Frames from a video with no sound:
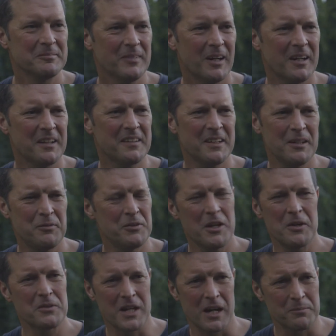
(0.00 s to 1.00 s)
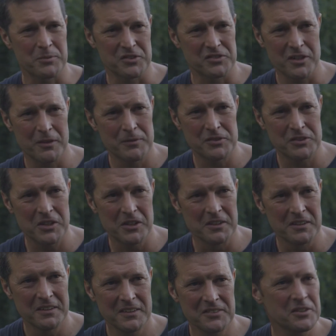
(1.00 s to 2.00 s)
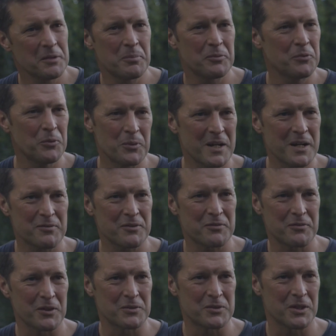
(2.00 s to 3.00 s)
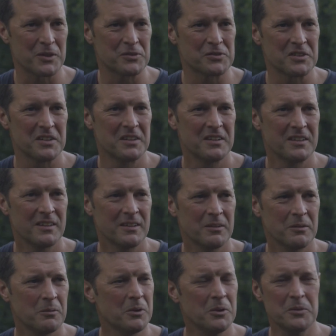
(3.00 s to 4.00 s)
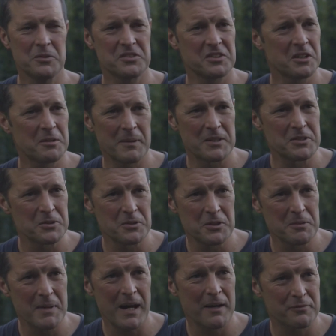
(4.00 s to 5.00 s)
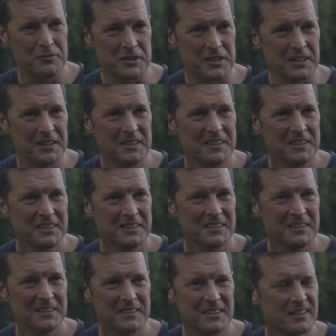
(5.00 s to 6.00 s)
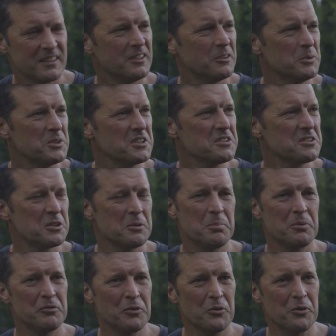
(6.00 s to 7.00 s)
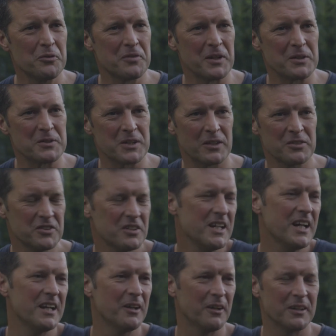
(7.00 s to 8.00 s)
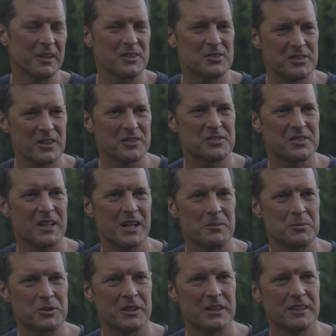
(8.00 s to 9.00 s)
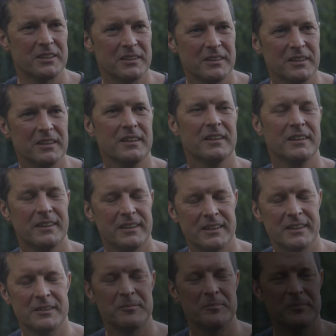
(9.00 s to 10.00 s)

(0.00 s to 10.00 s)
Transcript: And I think if you don't capture stuff, it's gone. It's like before and after photos. We always think about doing them after. You think, oh, I wish I took a before photo. So yeah, no, I think it's nice to capture it. Sure.